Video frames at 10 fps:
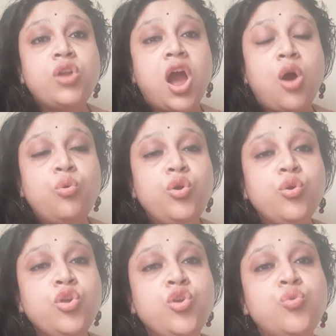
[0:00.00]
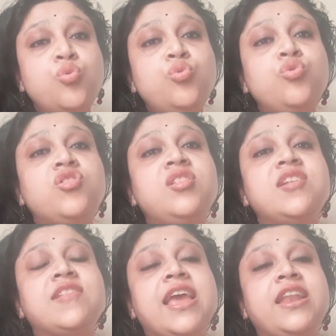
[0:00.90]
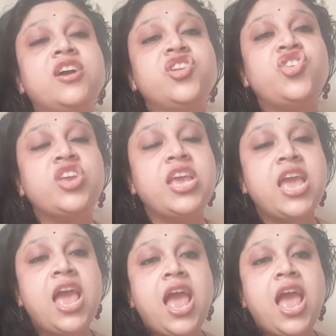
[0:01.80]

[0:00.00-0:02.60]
how to use this energy